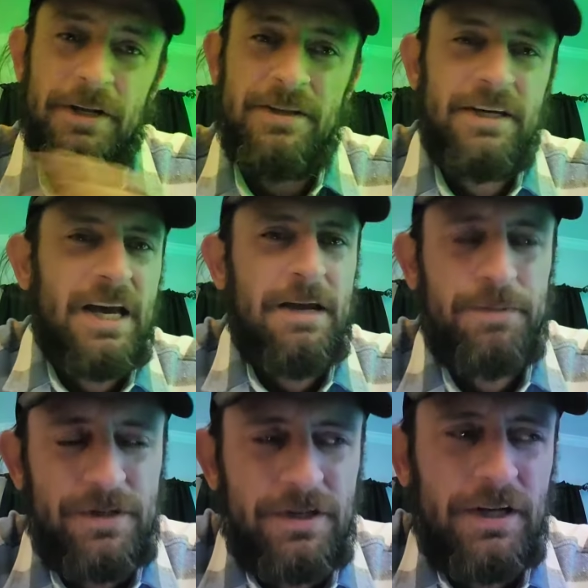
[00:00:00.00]
But the
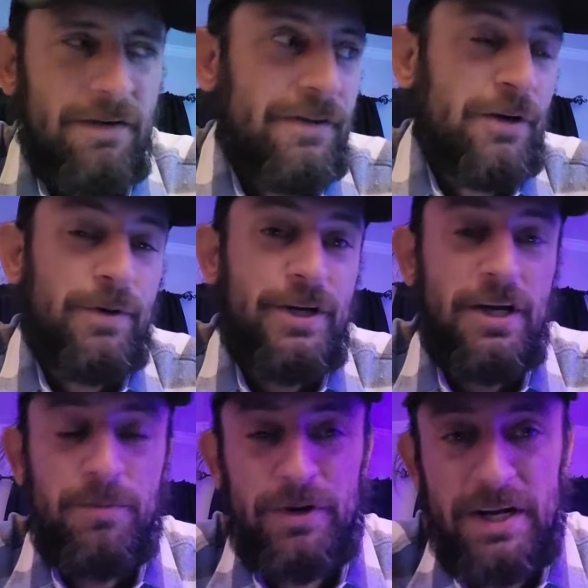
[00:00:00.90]
apes, even though we're
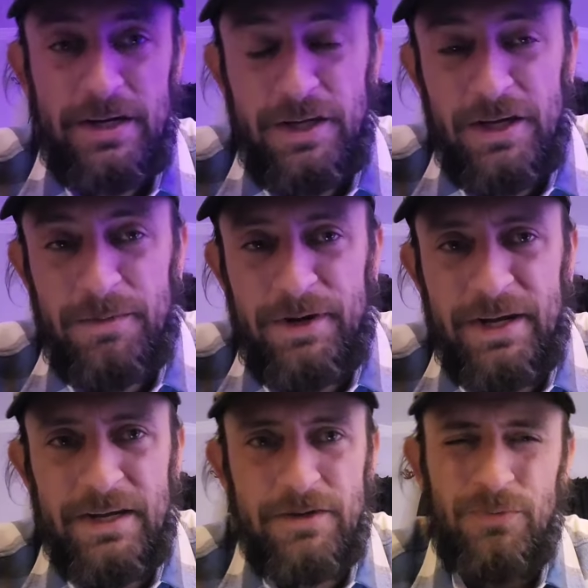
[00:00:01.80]
dumb, we're not dumb,
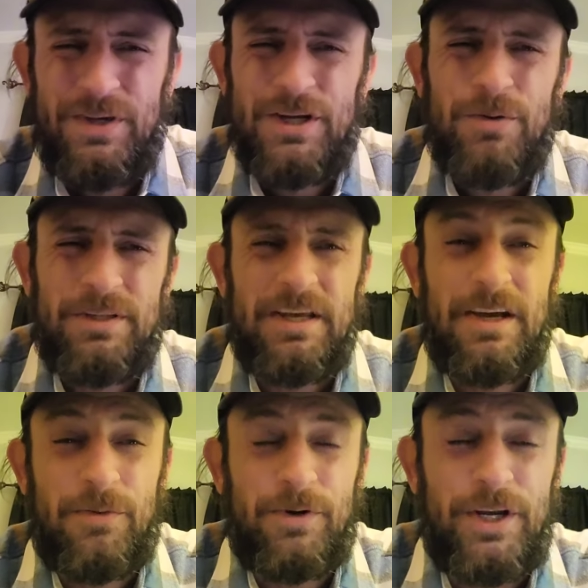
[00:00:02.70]
right? We know what the
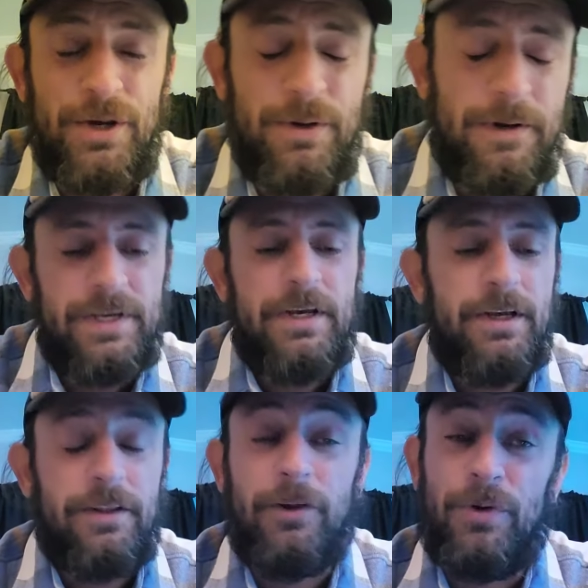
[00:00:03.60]
heck we're doing.
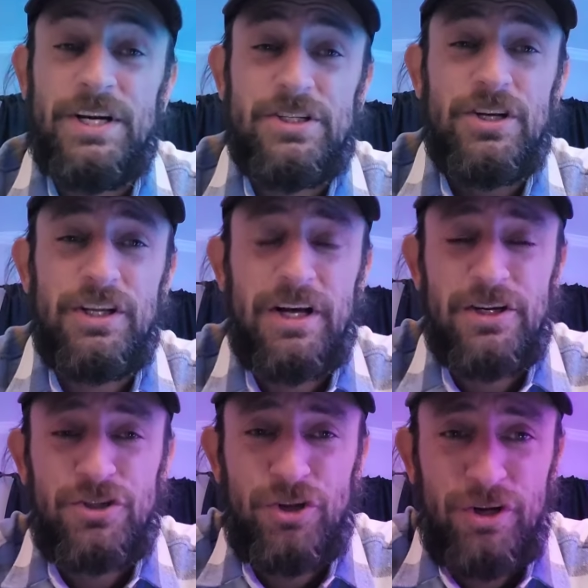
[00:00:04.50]
The reason he
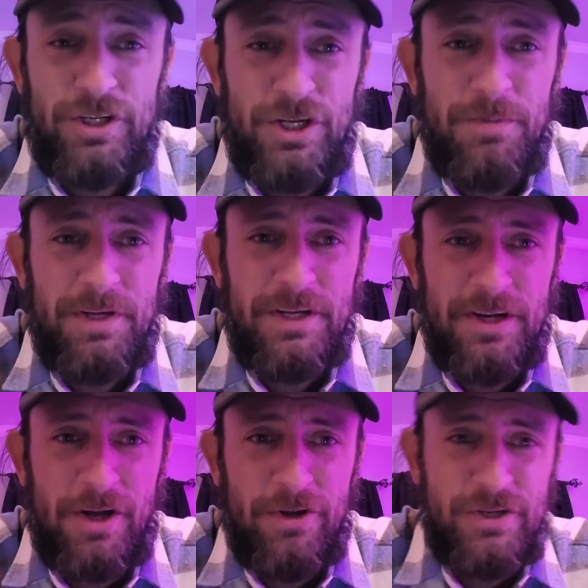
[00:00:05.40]
lost $32 million
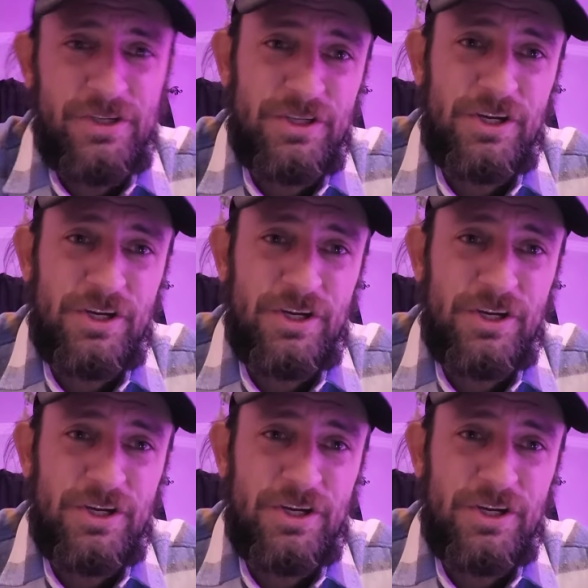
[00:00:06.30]
is